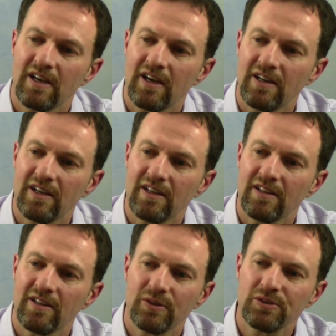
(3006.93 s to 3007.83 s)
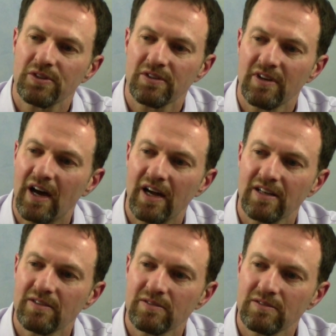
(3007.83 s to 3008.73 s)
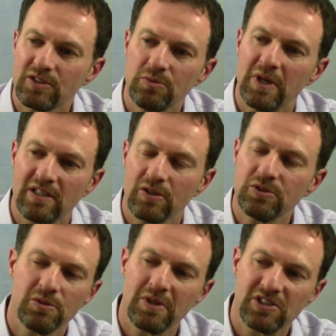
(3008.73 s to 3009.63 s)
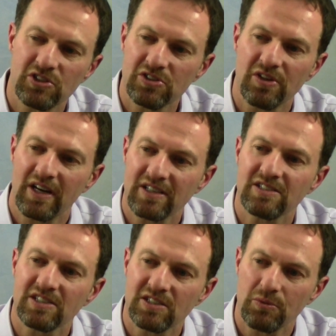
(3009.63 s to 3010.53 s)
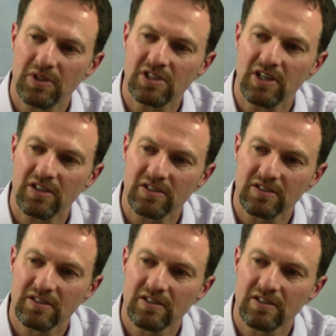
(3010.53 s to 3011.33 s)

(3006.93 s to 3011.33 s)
And those are not those two messages are not consistent with each other.